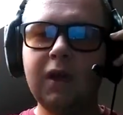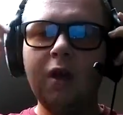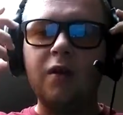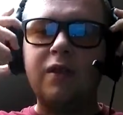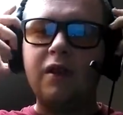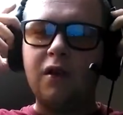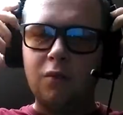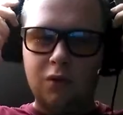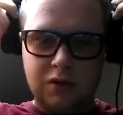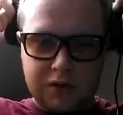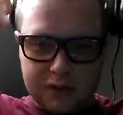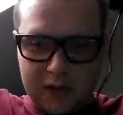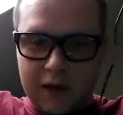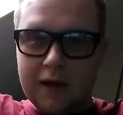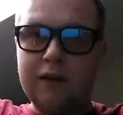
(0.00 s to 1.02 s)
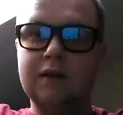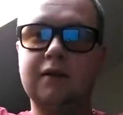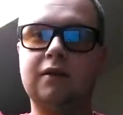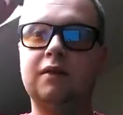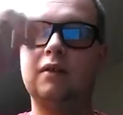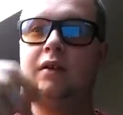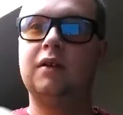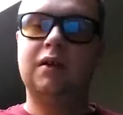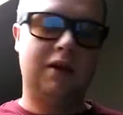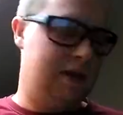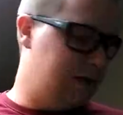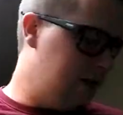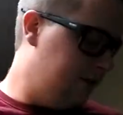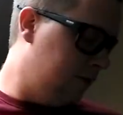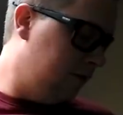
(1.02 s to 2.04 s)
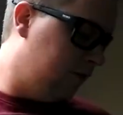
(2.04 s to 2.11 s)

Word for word: the only thing I would say is if